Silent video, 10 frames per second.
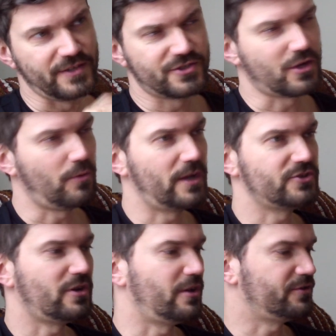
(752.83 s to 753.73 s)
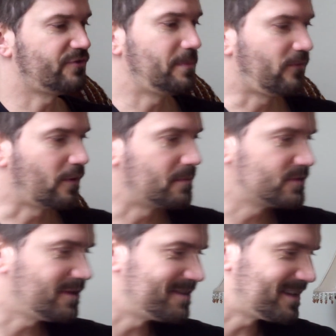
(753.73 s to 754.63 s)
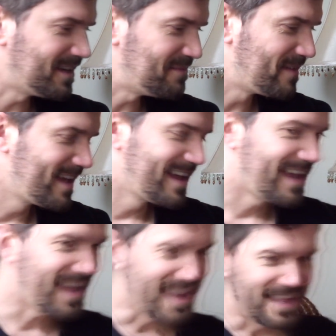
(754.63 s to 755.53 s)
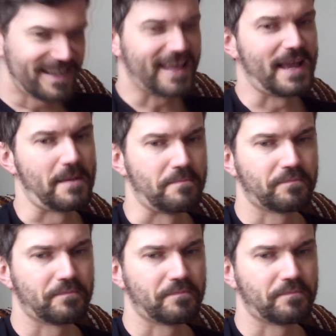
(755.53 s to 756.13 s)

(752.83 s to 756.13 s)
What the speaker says: I used to go watch all the street performers all the time, and